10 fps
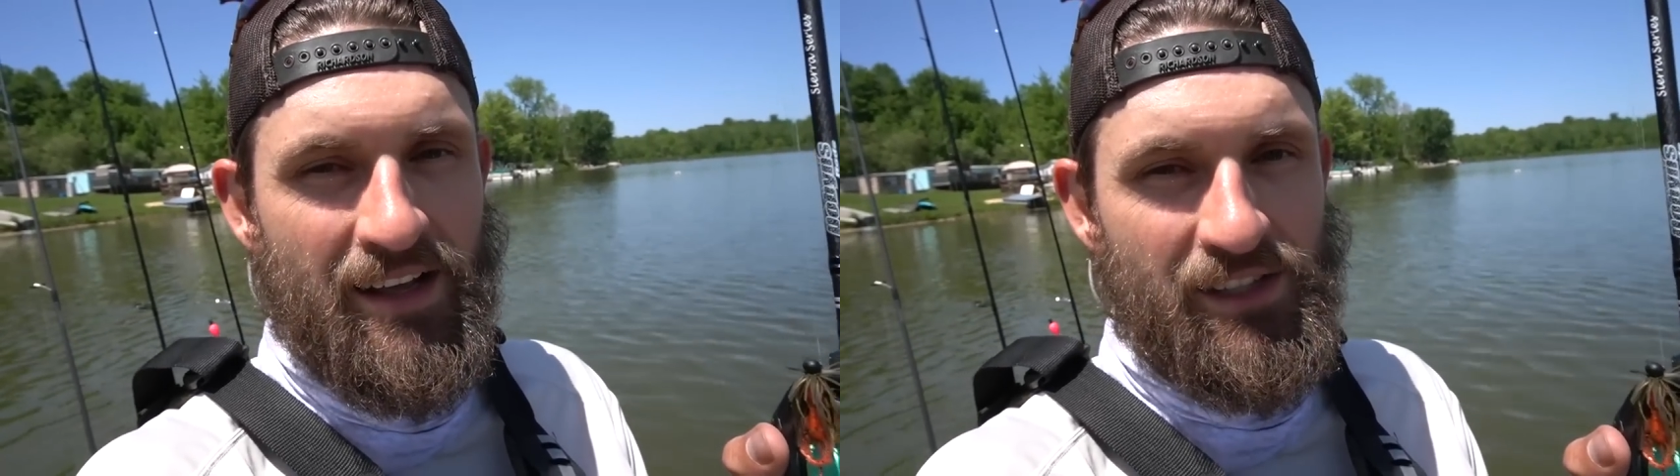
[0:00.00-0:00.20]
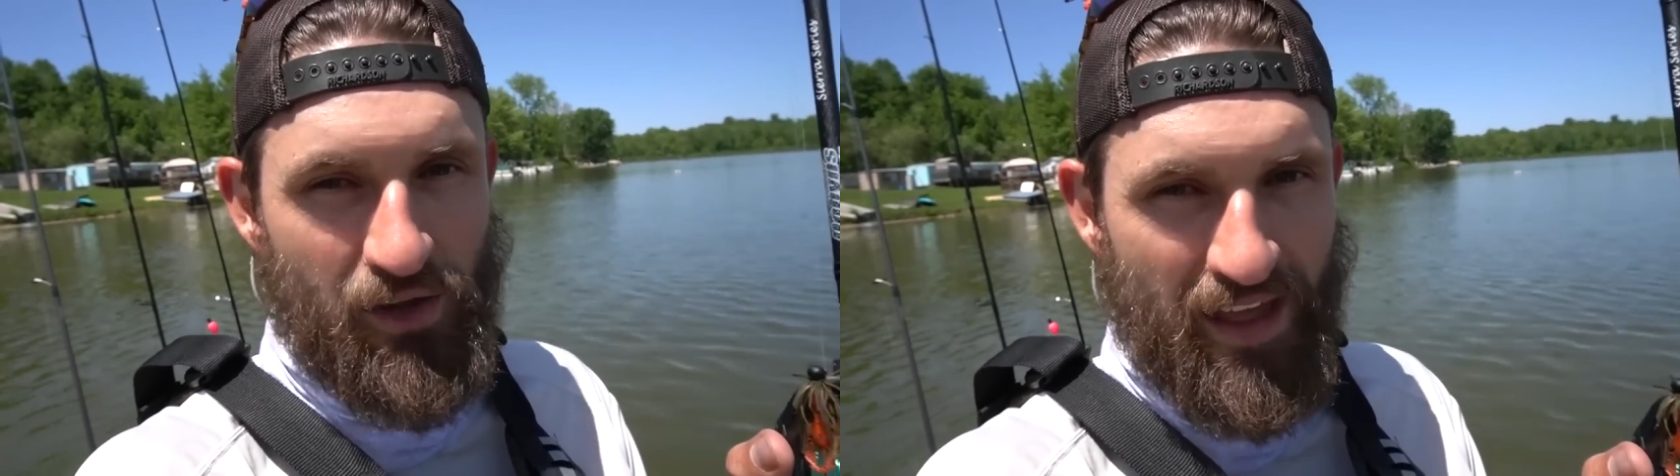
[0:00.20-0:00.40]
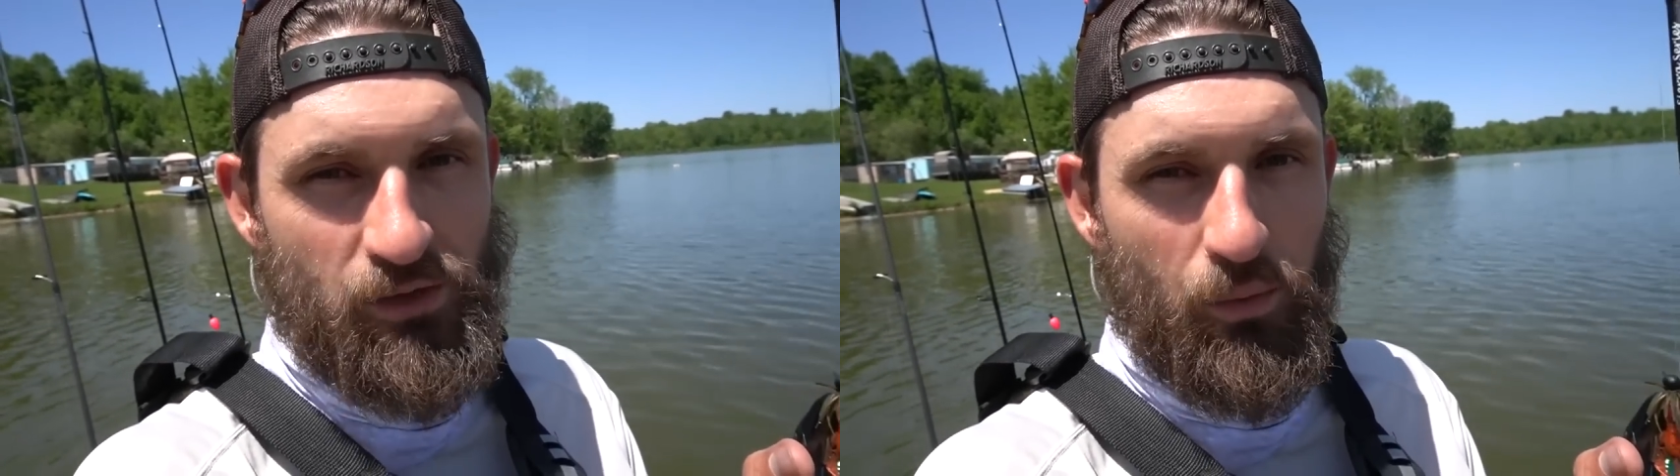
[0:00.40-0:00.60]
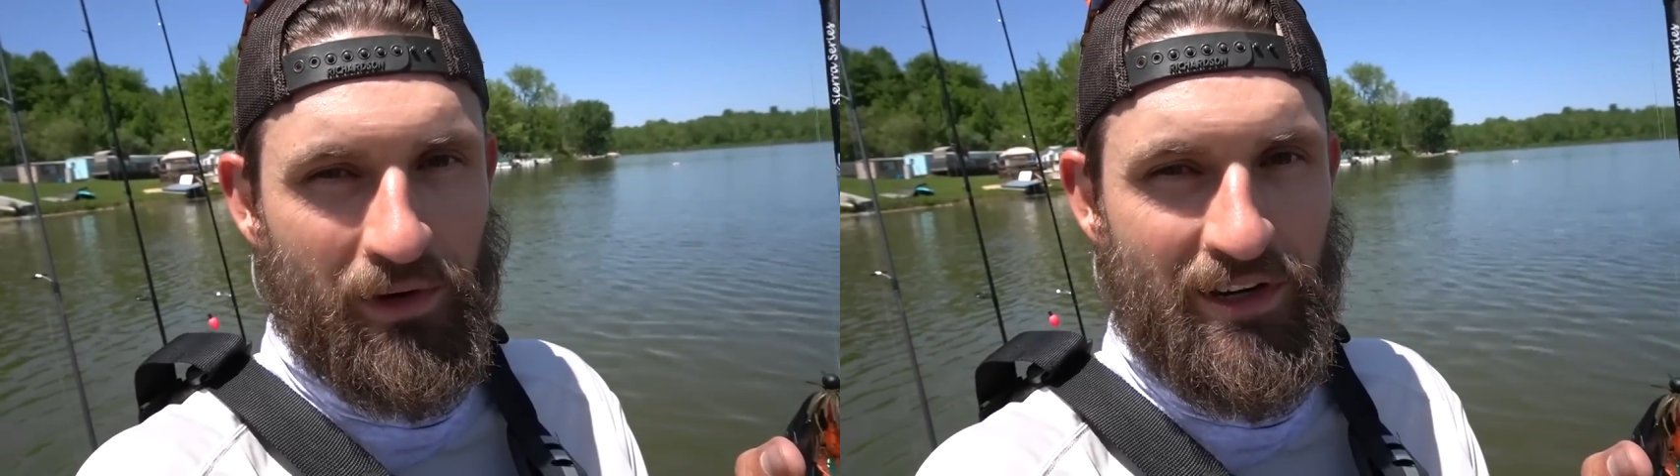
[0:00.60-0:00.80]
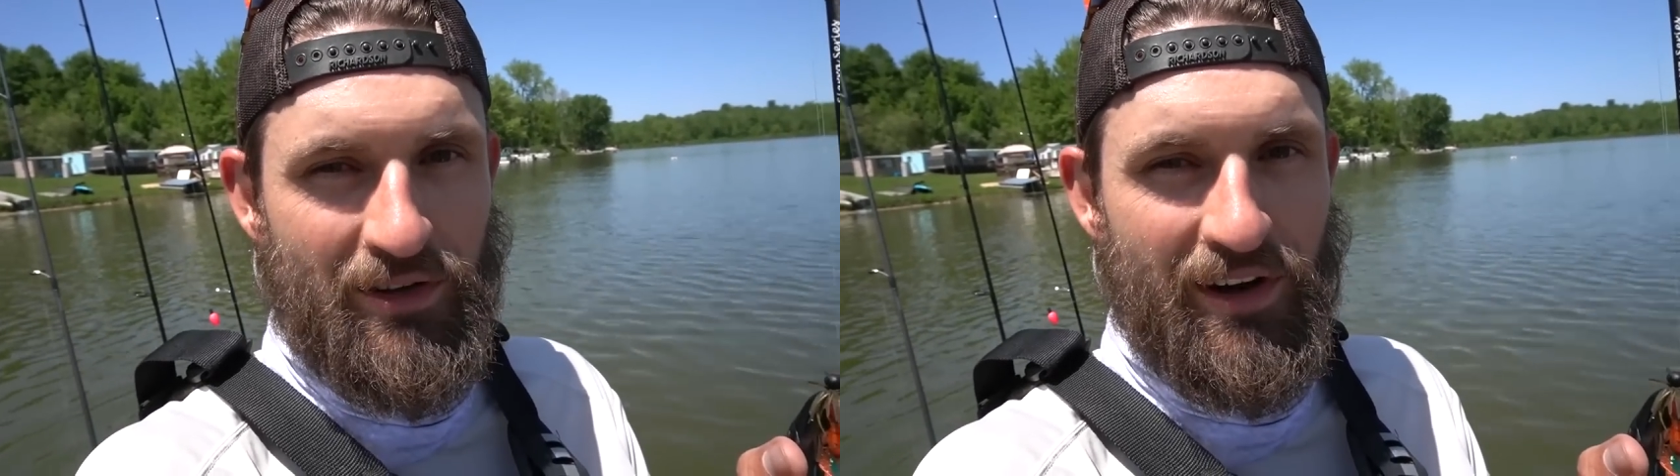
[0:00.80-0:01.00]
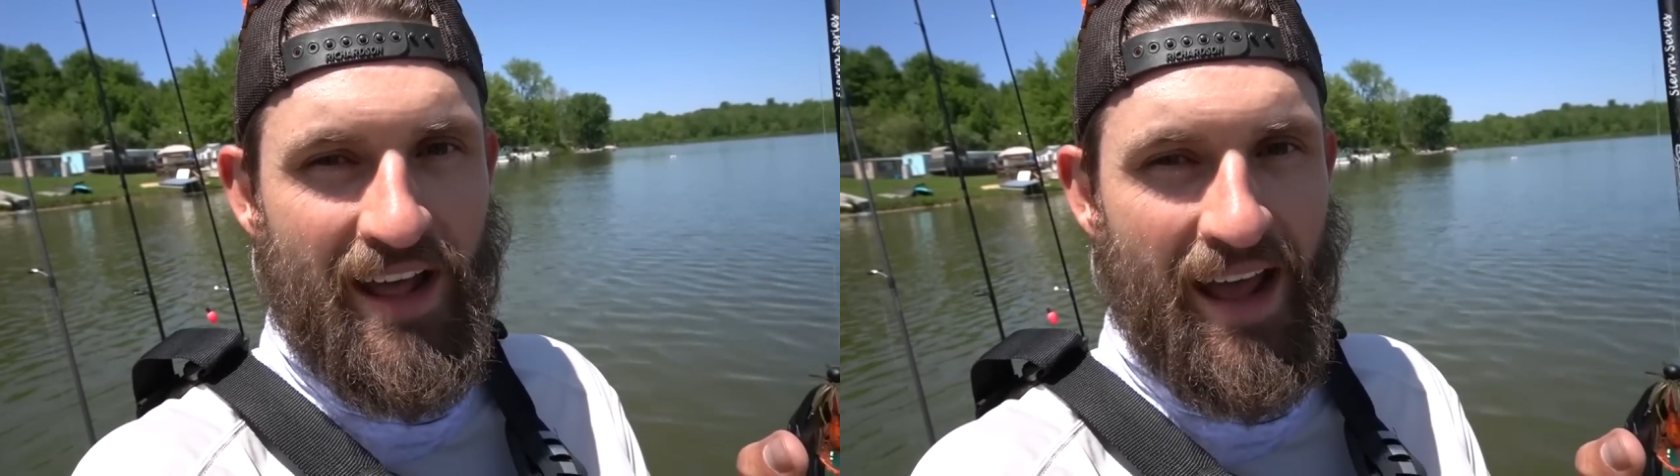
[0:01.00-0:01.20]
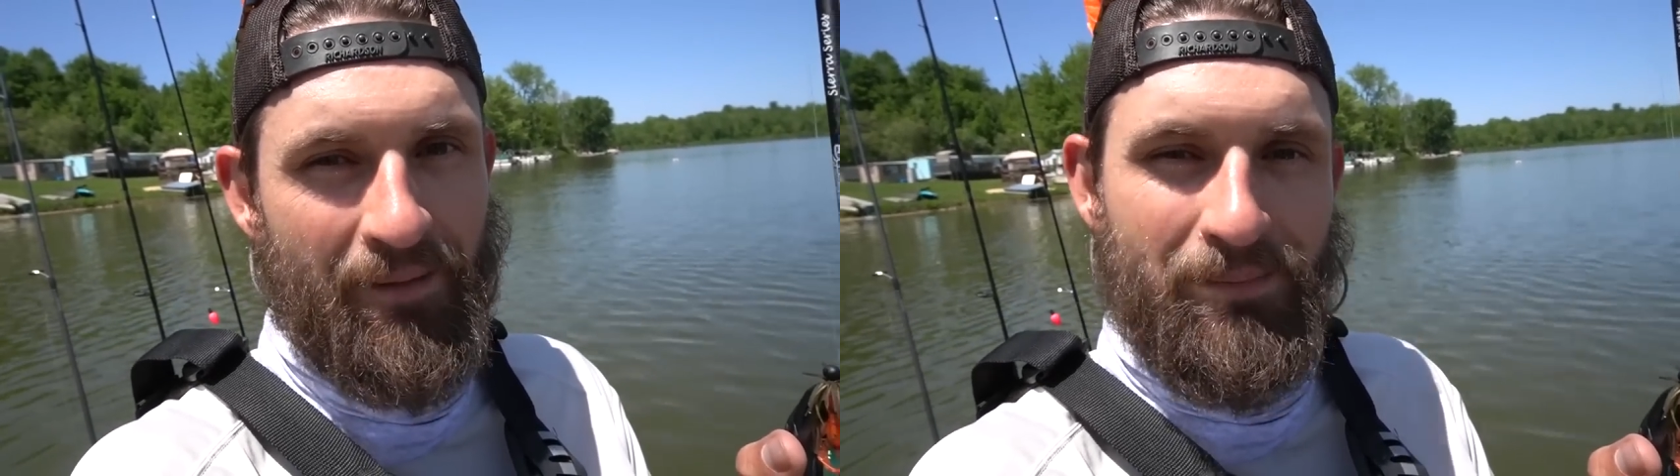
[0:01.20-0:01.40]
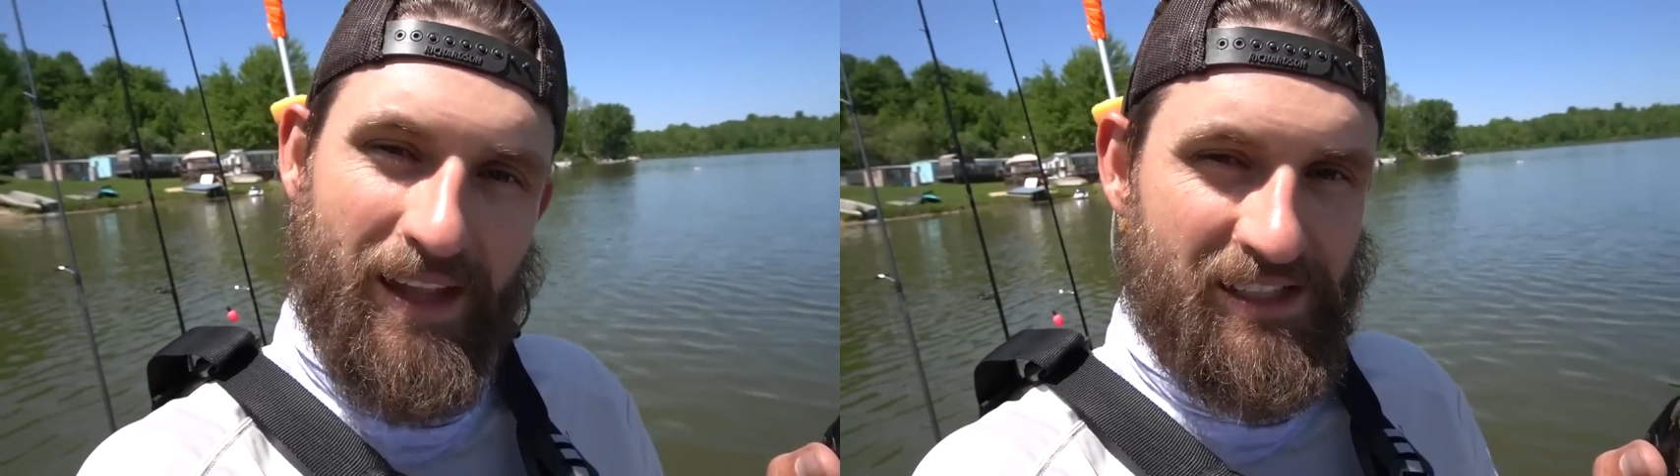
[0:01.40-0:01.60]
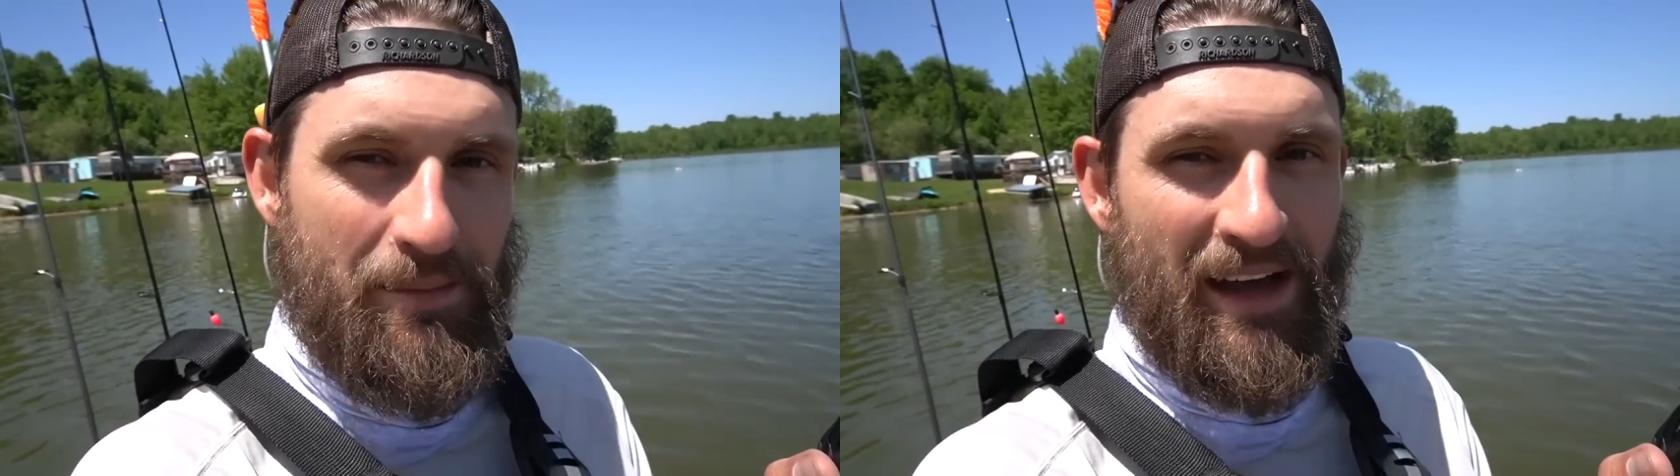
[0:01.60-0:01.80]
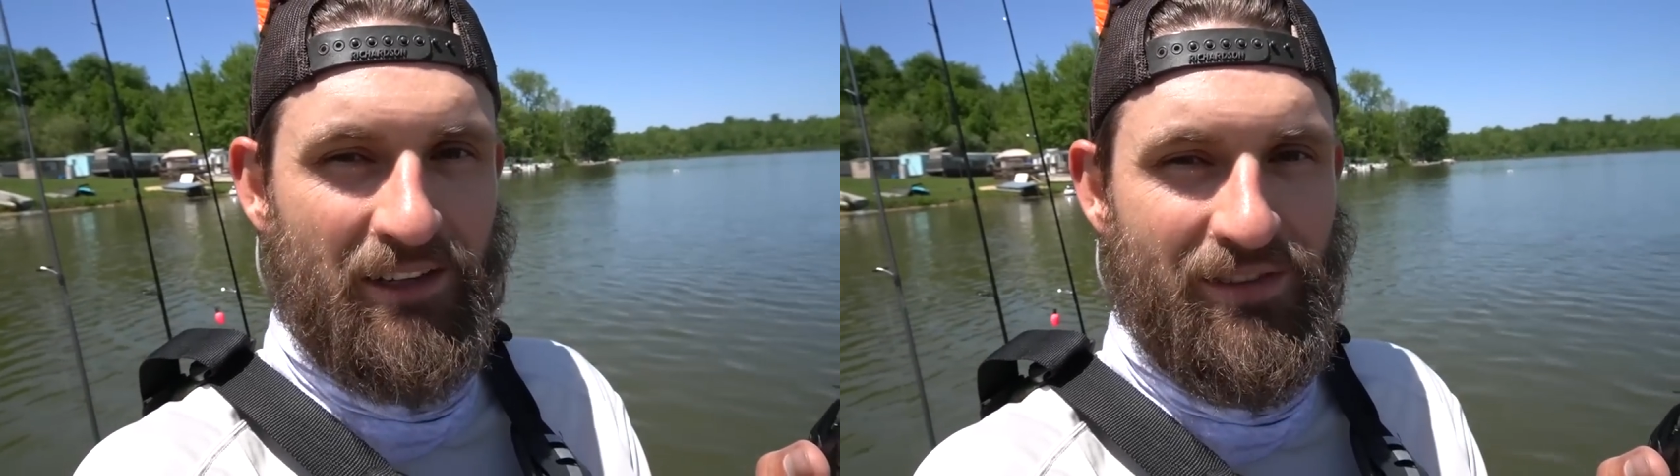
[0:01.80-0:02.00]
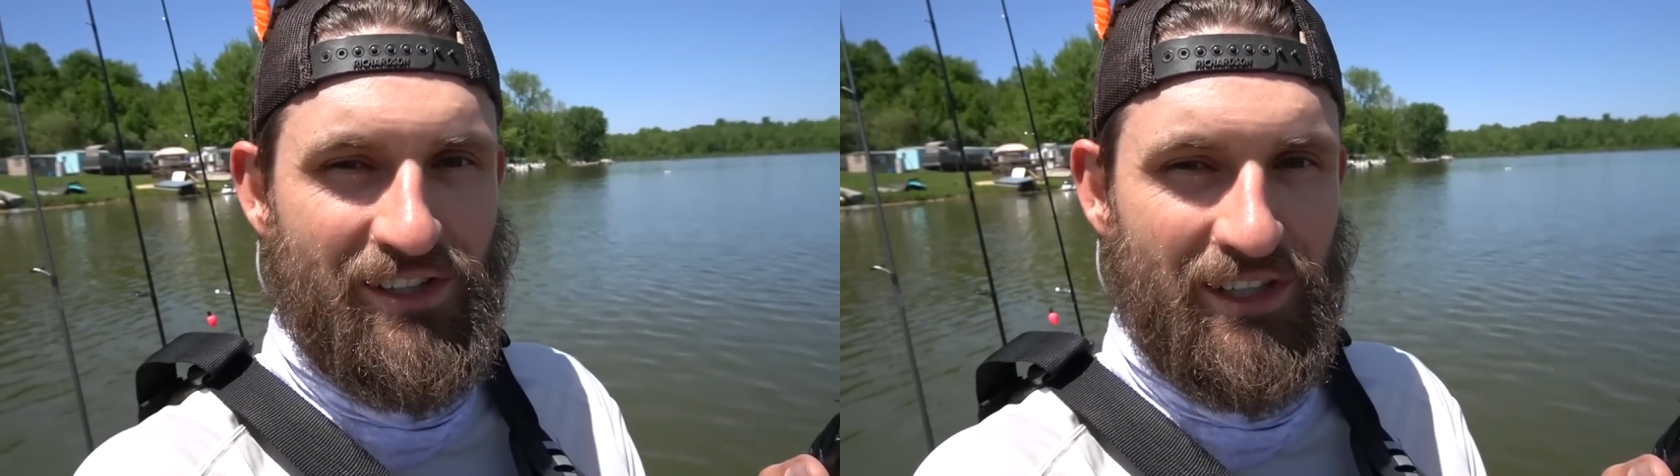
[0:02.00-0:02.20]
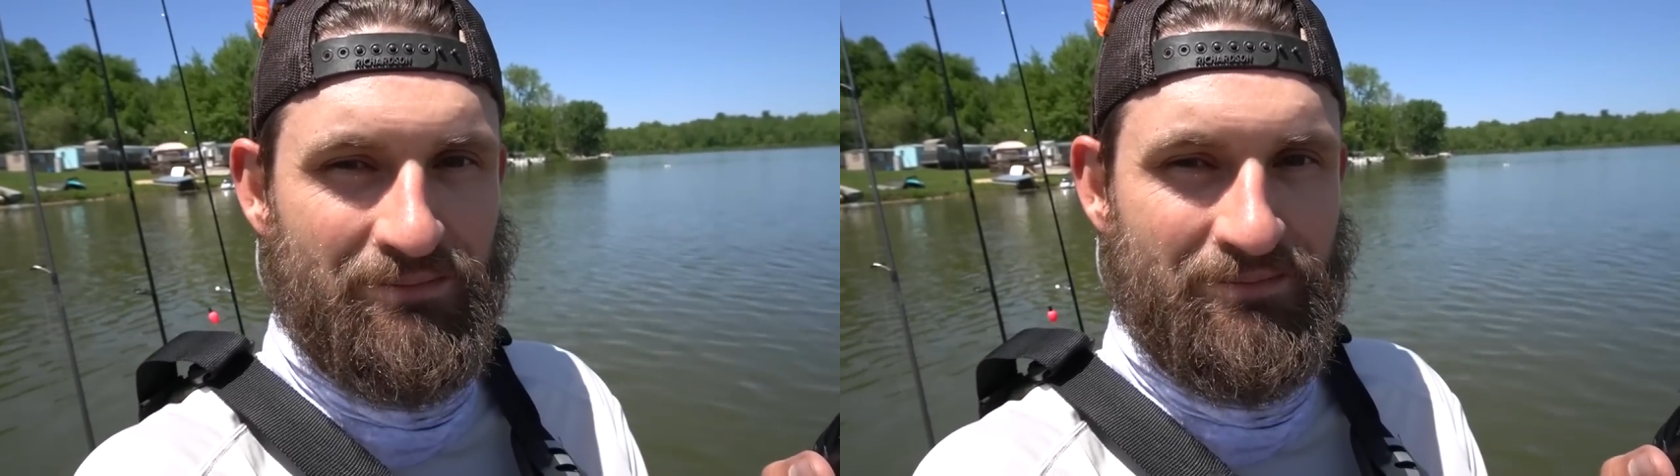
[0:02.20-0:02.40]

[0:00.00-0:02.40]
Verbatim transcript: So that's what we're gonna do today. Let's get back to fishing.